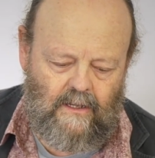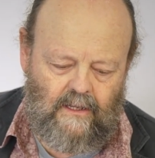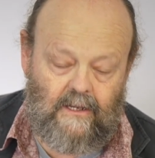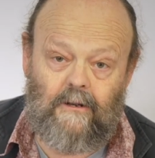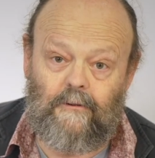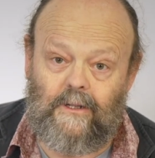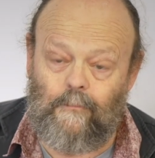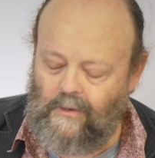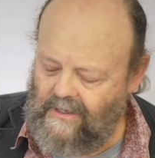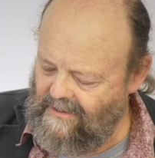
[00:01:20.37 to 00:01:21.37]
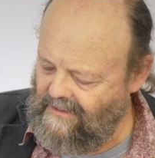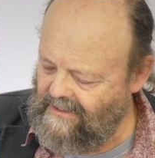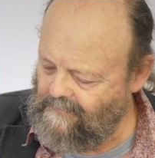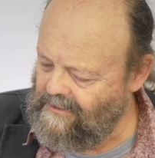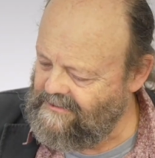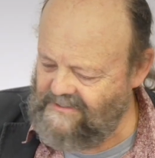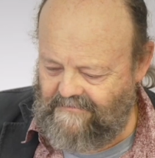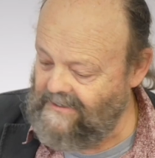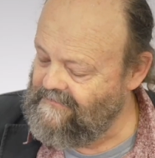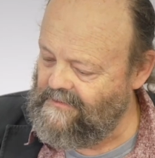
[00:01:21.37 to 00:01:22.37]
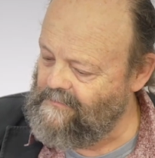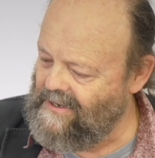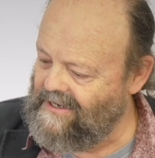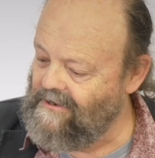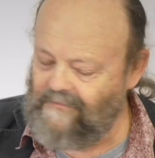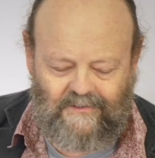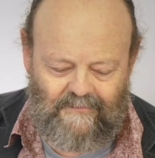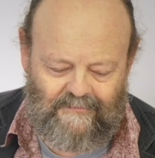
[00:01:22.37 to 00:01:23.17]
including one, and I'm going to just read from the back cover,